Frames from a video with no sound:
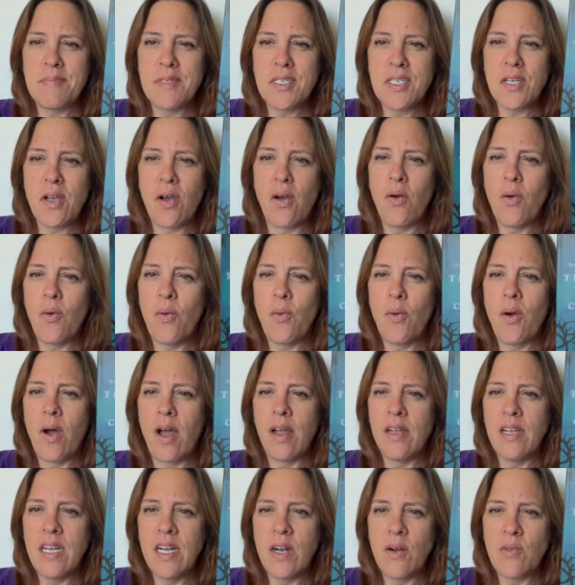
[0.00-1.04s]
So,
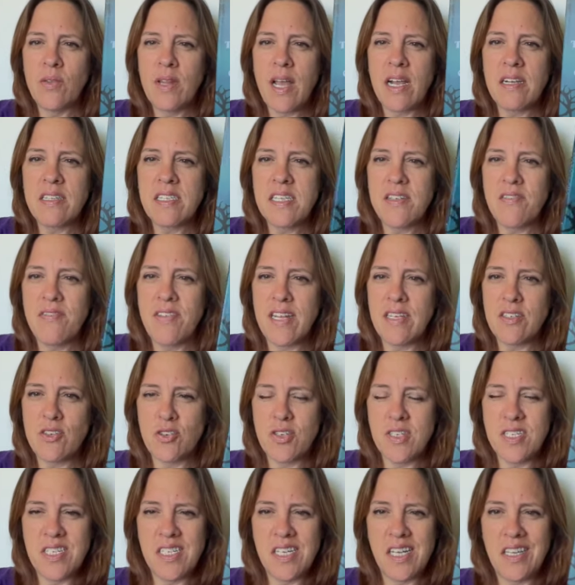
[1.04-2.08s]
you know, lots of
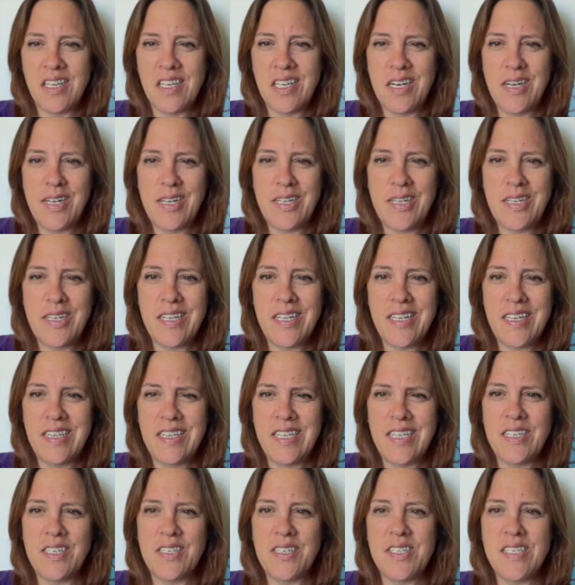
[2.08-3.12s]
interesting
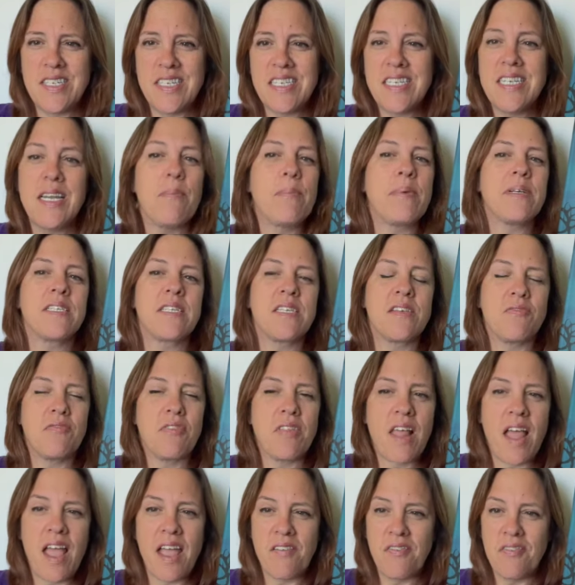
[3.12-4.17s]
little snippets of
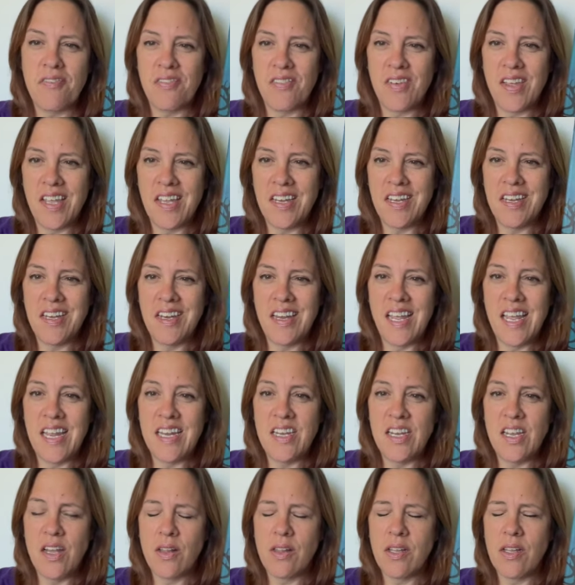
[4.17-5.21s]
life in
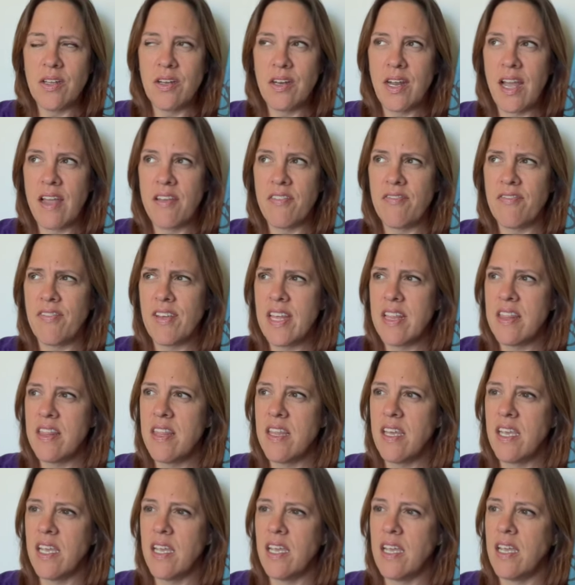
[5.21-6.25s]
Yellowknife in
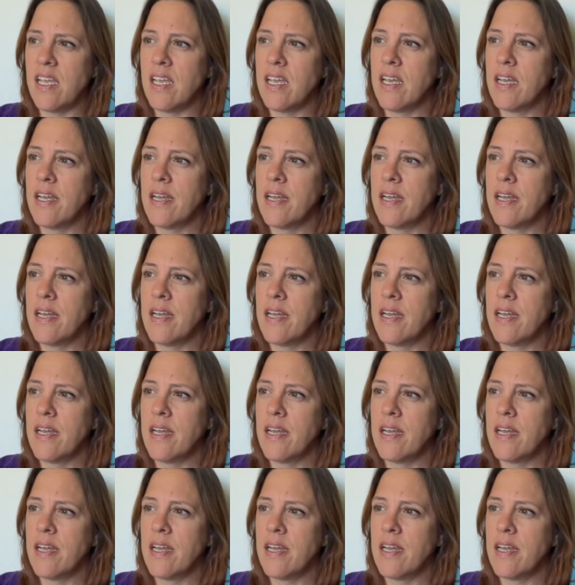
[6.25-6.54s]
the